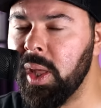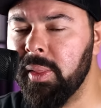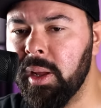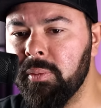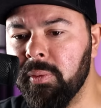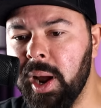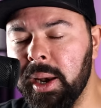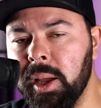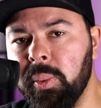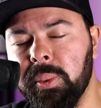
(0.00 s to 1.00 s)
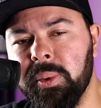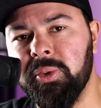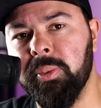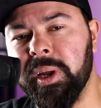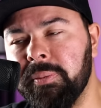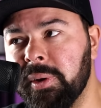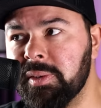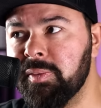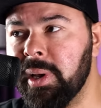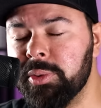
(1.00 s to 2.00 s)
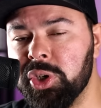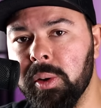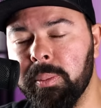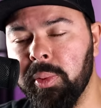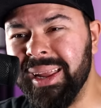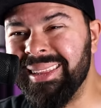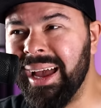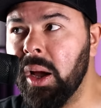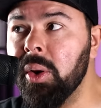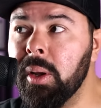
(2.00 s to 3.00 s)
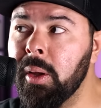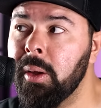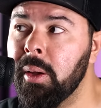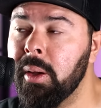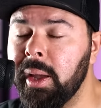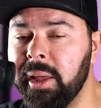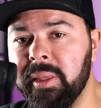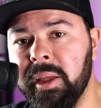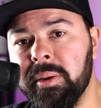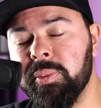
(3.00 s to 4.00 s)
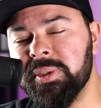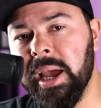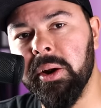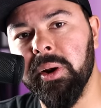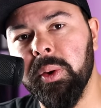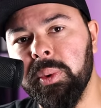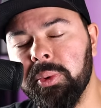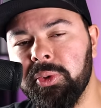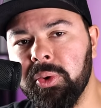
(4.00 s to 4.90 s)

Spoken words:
And then Friday, we will do my defensive depth chart breakdown. And then Saturday, we will